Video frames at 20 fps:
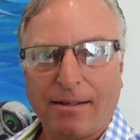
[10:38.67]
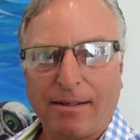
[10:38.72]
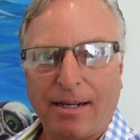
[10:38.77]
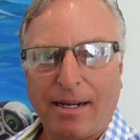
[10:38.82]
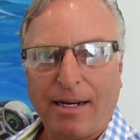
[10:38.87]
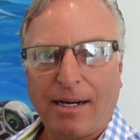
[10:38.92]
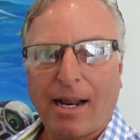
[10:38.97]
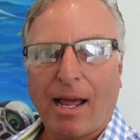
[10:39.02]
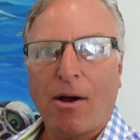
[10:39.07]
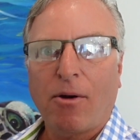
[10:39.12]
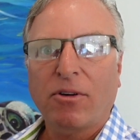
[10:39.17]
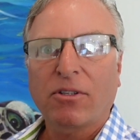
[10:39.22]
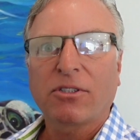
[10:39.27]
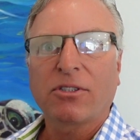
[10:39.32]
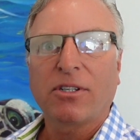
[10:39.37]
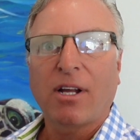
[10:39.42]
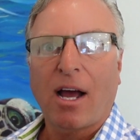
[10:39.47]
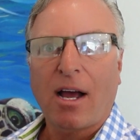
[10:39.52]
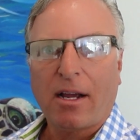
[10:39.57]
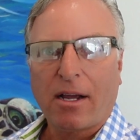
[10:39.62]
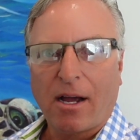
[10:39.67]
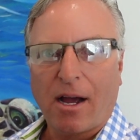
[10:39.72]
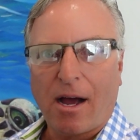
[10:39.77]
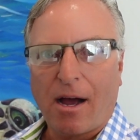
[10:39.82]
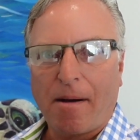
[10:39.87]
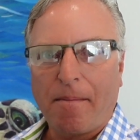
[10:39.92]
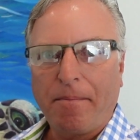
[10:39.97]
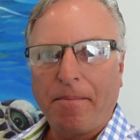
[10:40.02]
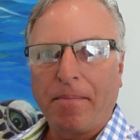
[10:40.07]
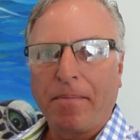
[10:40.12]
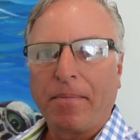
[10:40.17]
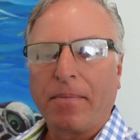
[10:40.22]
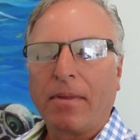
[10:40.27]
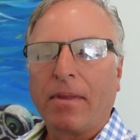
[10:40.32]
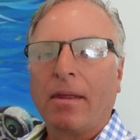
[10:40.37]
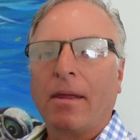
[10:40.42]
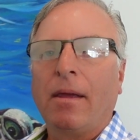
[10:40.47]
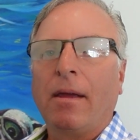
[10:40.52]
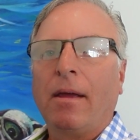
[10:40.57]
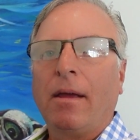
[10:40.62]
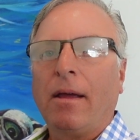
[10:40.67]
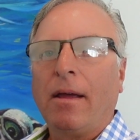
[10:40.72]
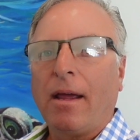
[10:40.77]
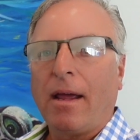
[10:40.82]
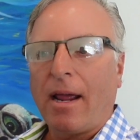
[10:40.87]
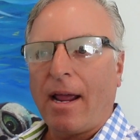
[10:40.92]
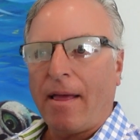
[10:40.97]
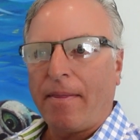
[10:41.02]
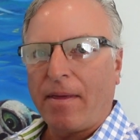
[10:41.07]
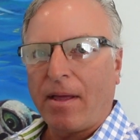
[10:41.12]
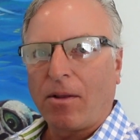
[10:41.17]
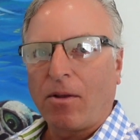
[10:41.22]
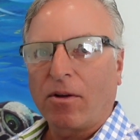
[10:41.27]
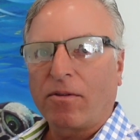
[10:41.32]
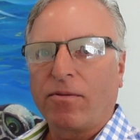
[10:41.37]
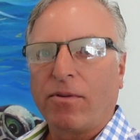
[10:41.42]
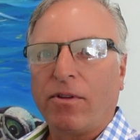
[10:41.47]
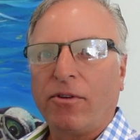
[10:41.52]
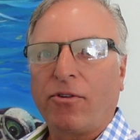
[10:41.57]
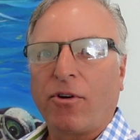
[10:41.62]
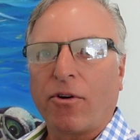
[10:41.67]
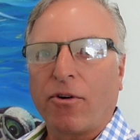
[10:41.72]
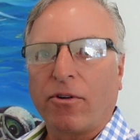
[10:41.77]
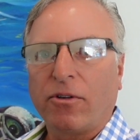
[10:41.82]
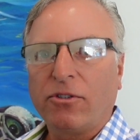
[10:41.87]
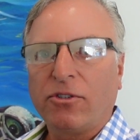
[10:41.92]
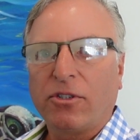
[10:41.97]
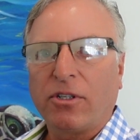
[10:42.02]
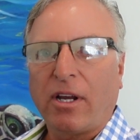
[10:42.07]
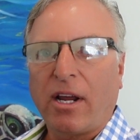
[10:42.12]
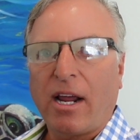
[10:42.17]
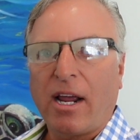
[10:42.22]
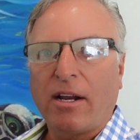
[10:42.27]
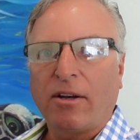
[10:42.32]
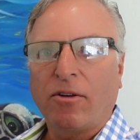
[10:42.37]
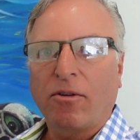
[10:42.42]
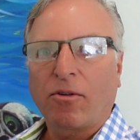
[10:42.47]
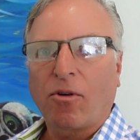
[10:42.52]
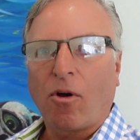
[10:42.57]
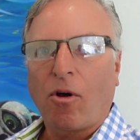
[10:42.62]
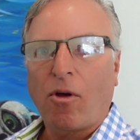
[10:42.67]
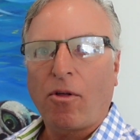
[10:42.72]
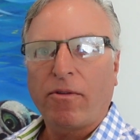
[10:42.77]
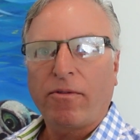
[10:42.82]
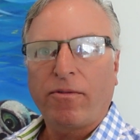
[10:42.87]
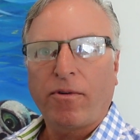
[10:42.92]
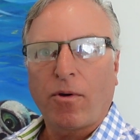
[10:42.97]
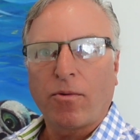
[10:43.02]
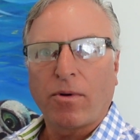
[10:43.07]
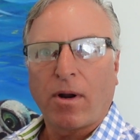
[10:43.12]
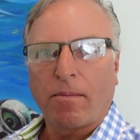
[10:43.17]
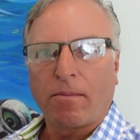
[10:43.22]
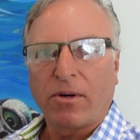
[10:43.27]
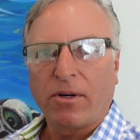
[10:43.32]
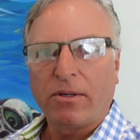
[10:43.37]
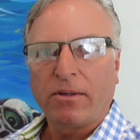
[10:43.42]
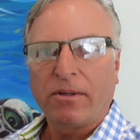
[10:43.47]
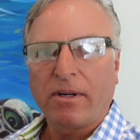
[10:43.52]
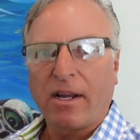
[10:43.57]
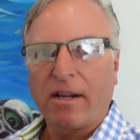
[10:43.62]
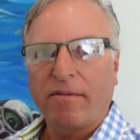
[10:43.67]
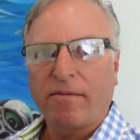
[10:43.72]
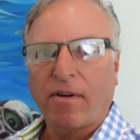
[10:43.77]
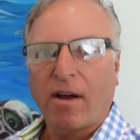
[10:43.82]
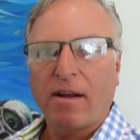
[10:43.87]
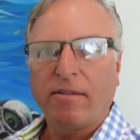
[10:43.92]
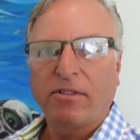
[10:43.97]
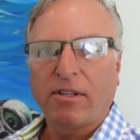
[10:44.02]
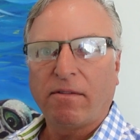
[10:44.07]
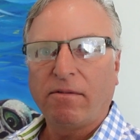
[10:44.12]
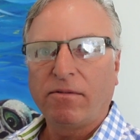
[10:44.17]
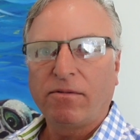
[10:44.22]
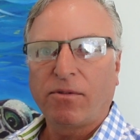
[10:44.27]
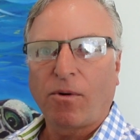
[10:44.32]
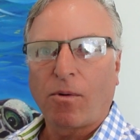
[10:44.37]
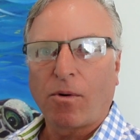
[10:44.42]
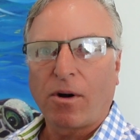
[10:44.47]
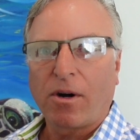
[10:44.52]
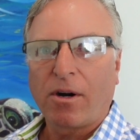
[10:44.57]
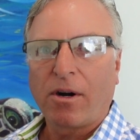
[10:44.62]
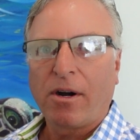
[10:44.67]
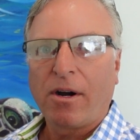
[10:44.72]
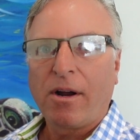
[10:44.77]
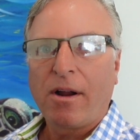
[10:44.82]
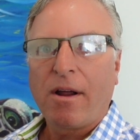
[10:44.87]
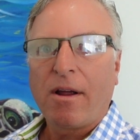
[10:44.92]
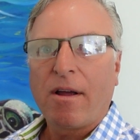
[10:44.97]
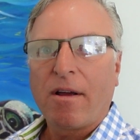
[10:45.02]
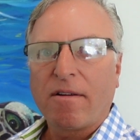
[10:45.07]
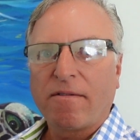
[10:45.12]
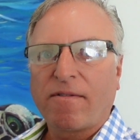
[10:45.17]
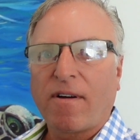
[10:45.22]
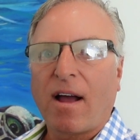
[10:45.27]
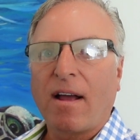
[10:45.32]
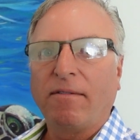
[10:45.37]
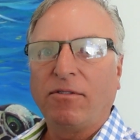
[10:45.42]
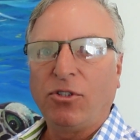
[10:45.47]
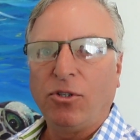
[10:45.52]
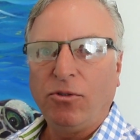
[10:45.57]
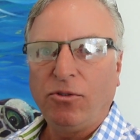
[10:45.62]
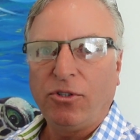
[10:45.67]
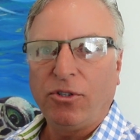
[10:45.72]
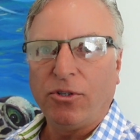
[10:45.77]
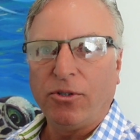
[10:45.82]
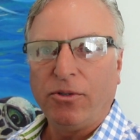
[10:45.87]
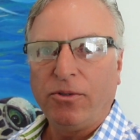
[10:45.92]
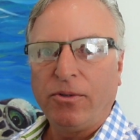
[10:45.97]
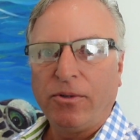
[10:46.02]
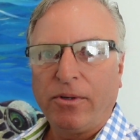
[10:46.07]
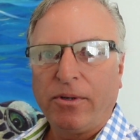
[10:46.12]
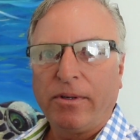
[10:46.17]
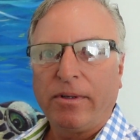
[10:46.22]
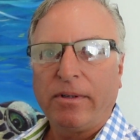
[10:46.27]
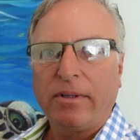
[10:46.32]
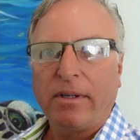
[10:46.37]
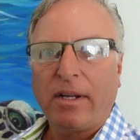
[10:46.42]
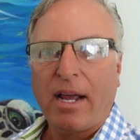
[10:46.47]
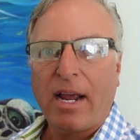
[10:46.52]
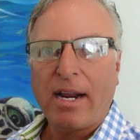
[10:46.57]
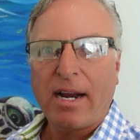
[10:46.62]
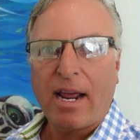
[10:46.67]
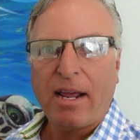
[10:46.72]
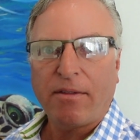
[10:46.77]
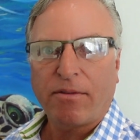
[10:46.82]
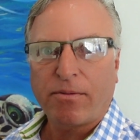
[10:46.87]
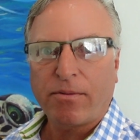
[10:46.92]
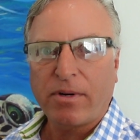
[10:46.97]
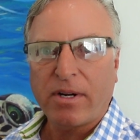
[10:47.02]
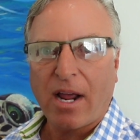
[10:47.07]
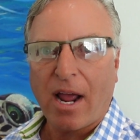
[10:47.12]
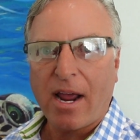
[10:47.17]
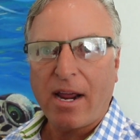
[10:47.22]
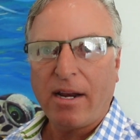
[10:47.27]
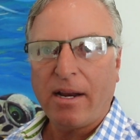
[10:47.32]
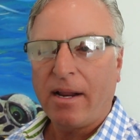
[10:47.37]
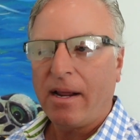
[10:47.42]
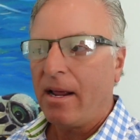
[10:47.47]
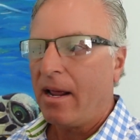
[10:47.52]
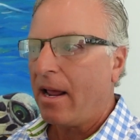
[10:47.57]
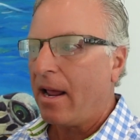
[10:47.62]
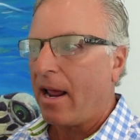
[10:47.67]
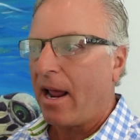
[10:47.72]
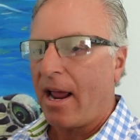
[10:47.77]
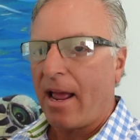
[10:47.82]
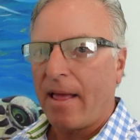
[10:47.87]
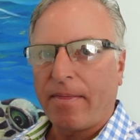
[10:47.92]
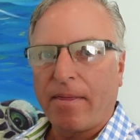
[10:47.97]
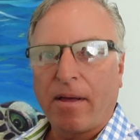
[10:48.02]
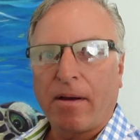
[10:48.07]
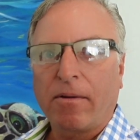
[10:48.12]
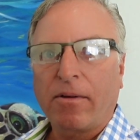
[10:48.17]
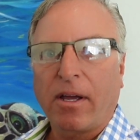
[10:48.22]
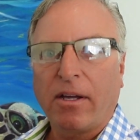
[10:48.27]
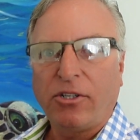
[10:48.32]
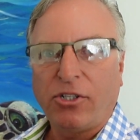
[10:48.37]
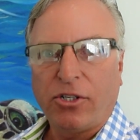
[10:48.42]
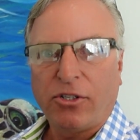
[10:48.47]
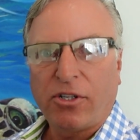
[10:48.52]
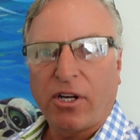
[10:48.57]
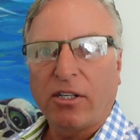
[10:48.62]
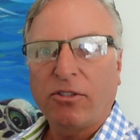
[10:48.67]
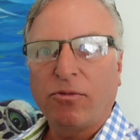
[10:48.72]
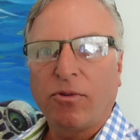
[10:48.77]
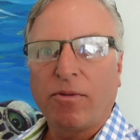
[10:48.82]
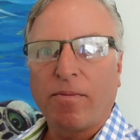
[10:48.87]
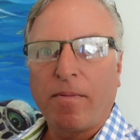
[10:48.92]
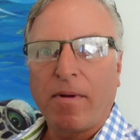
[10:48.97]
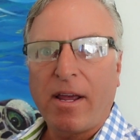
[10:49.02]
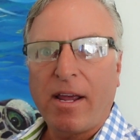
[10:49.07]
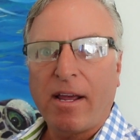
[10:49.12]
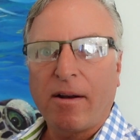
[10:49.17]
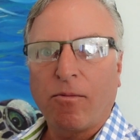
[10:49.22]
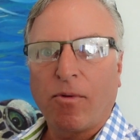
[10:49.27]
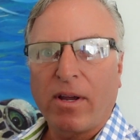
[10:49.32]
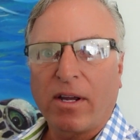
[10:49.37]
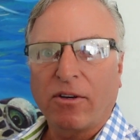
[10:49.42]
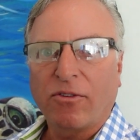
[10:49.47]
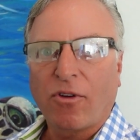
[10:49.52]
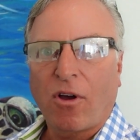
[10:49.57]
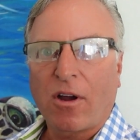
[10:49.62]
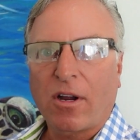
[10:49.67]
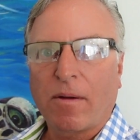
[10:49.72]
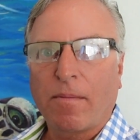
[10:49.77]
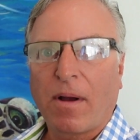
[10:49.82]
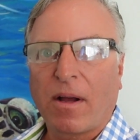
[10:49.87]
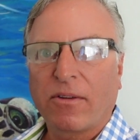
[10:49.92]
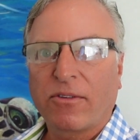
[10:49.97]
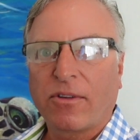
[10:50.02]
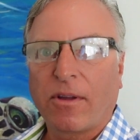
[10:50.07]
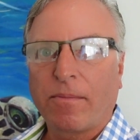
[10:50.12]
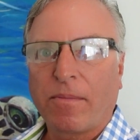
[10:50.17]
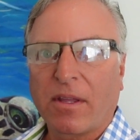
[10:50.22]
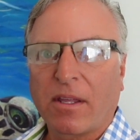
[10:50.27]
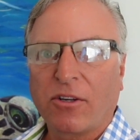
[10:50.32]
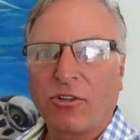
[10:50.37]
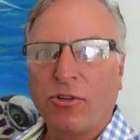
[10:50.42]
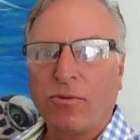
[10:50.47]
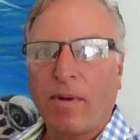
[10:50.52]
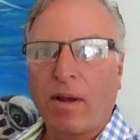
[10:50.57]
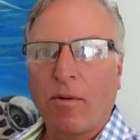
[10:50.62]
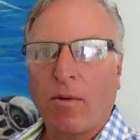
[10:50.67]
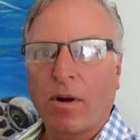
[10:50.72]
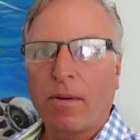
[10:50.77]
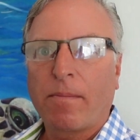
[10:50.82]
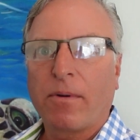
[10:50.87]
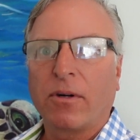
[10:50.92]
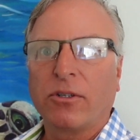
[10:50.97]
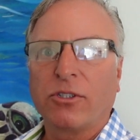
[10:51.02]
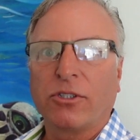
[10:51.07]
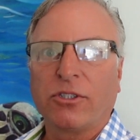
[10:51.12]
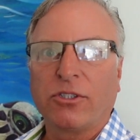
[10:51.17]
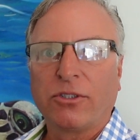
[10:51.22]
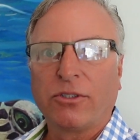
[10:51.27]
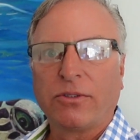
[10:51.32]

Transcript: DeanLoucks.com, and then look for the turtles and call the phone number at 574-522-8838, and they'll get you in touch with me and we can talk about something that you may want to purchase.